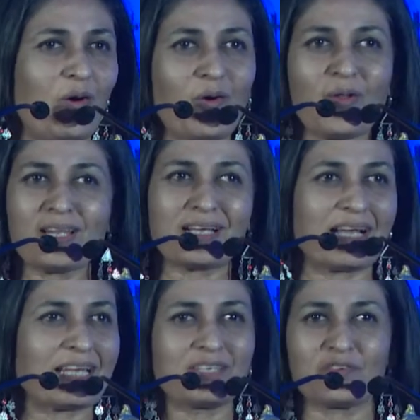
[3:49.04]
all
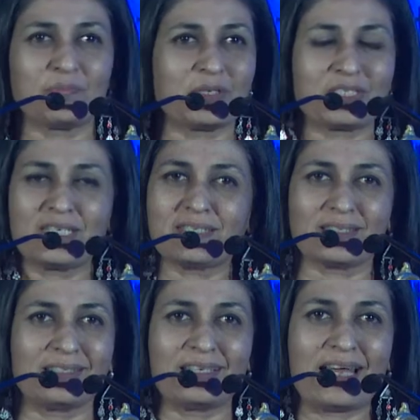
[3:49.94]
kind of
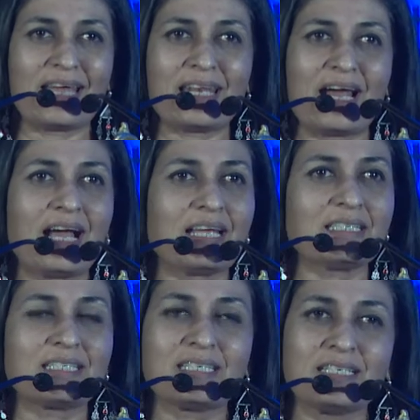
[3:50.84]
material, and
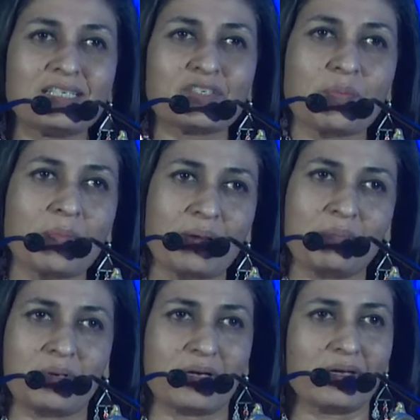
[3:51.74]
I still
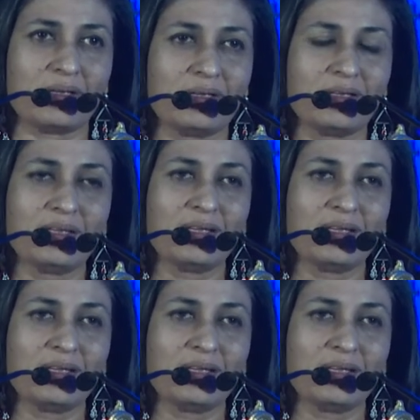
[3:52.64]
remember